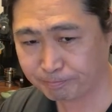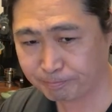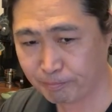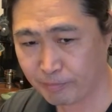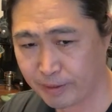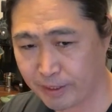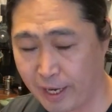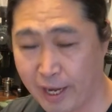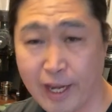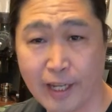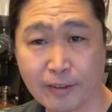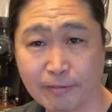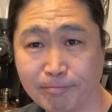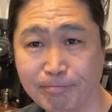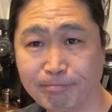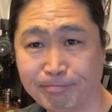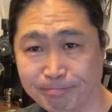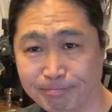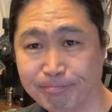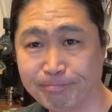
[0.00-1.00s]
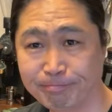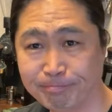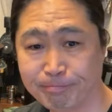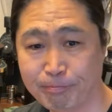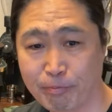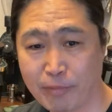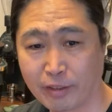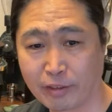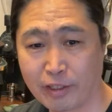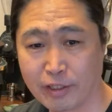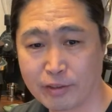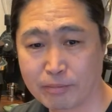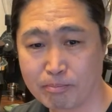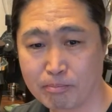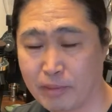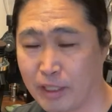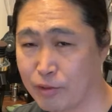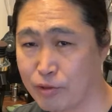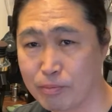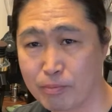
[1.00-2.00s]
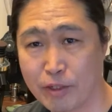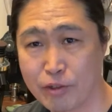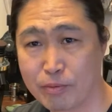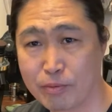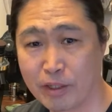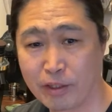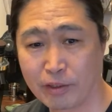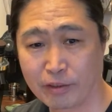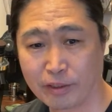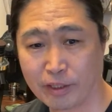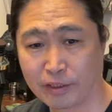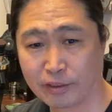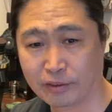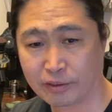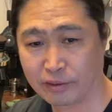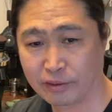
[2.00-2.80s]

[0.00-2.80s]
Yeah, that's much, much better than